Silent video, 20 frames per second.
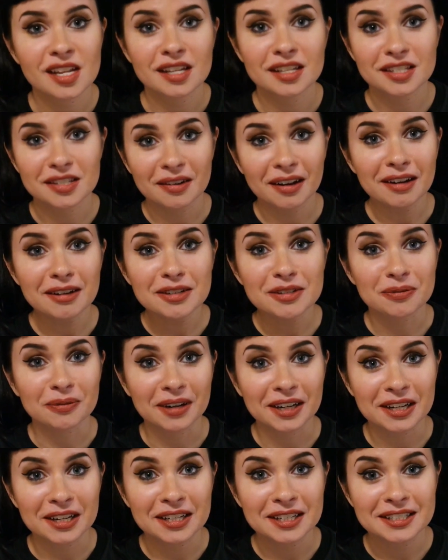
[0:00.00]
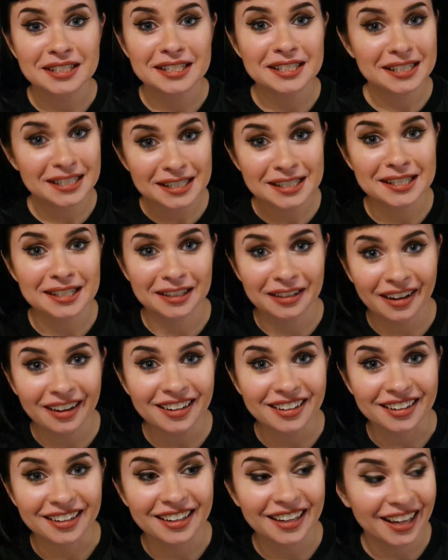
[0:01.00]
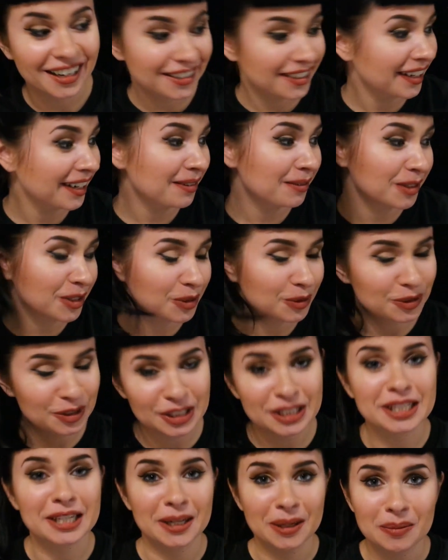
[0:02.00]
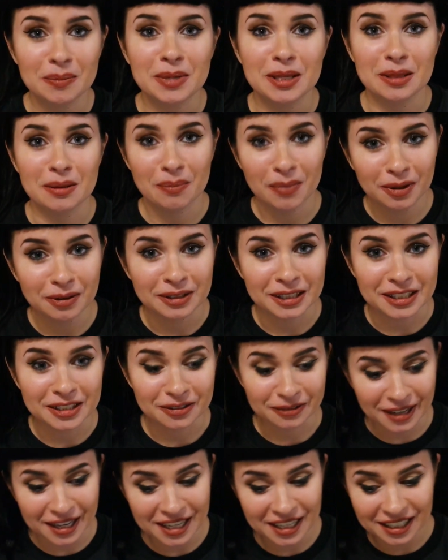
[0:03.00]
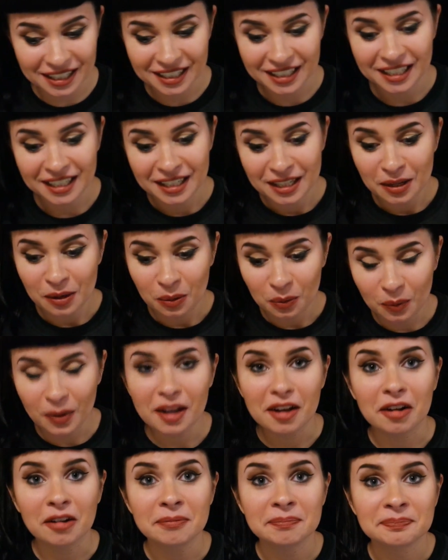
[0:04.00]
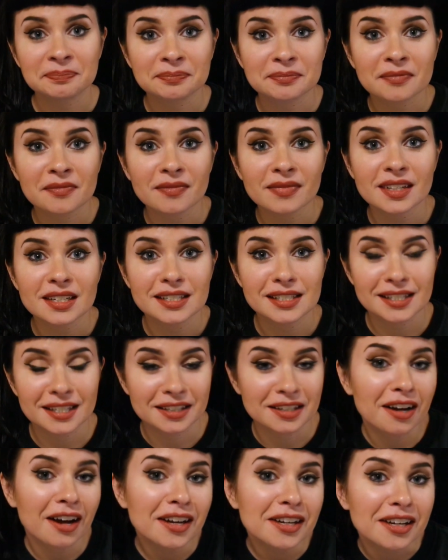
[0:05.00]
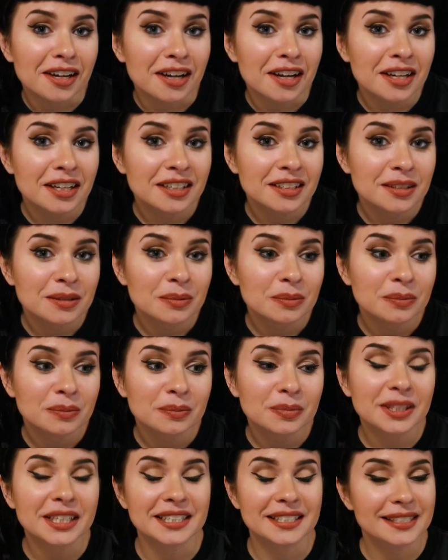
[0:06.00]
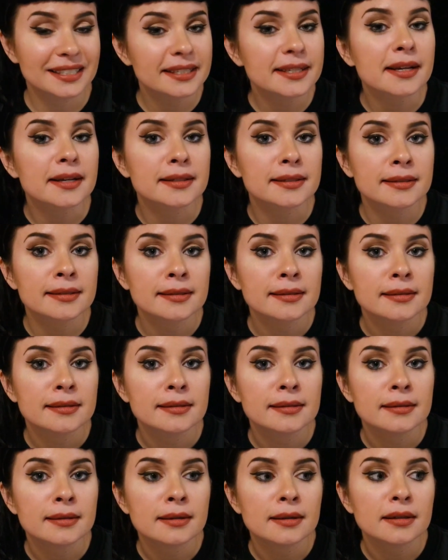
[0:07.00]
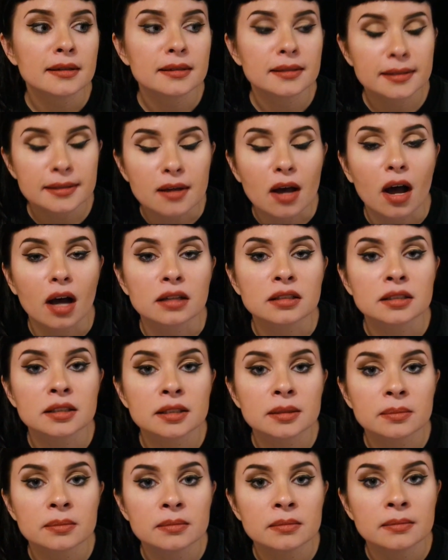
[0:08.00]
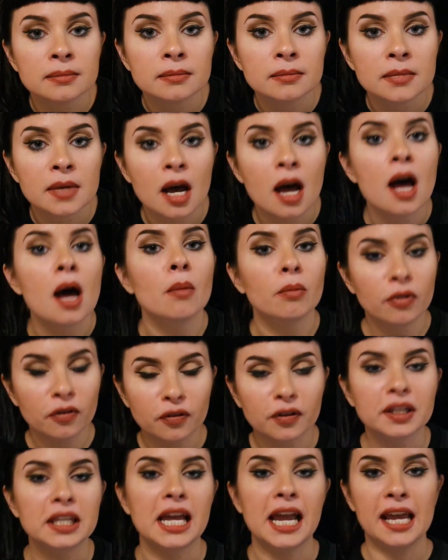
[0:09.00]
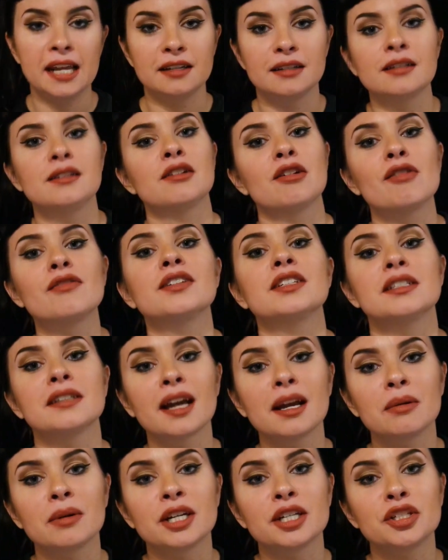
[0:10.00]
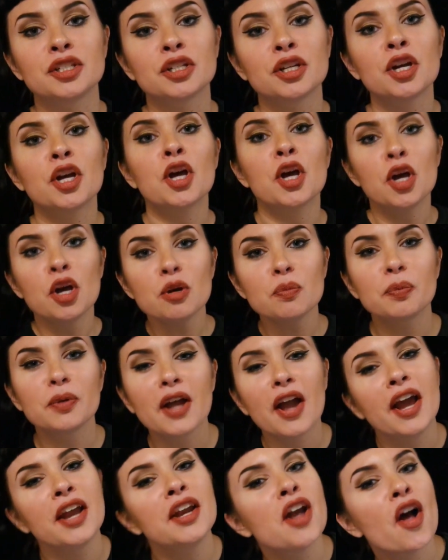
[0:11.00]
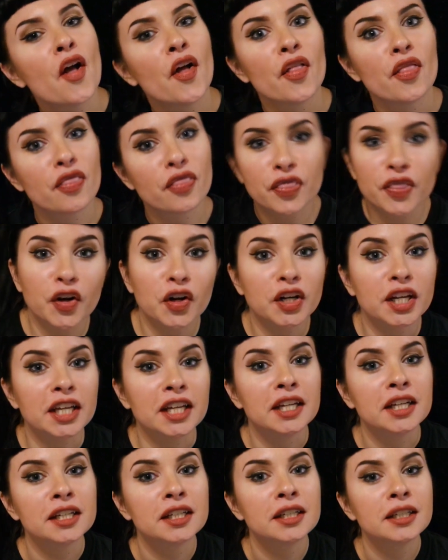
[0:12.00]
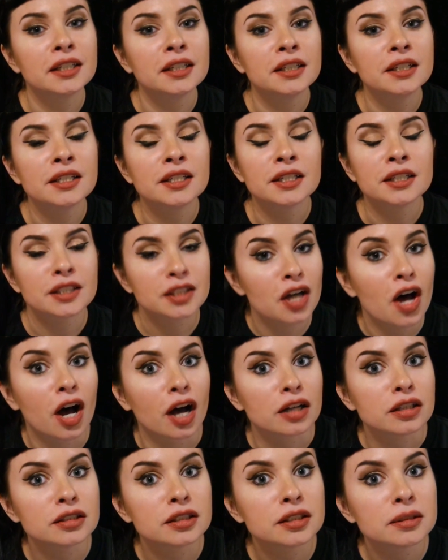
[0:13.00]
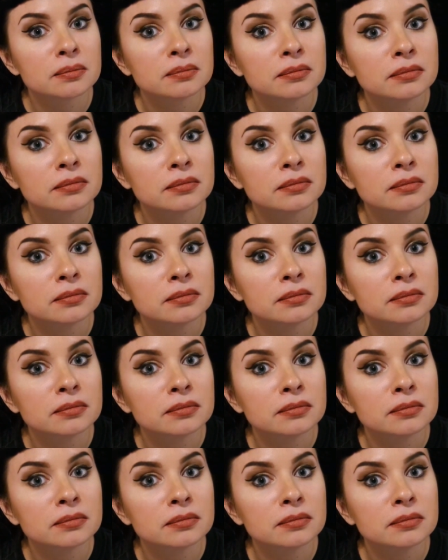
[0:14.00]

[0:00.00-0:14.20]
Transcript: So I was ready to see Sonata, and Nightwish was just going to be the bonus, right? Well, Sonata played 6 songs before they handed it over to Nightwish, who played 30 songs.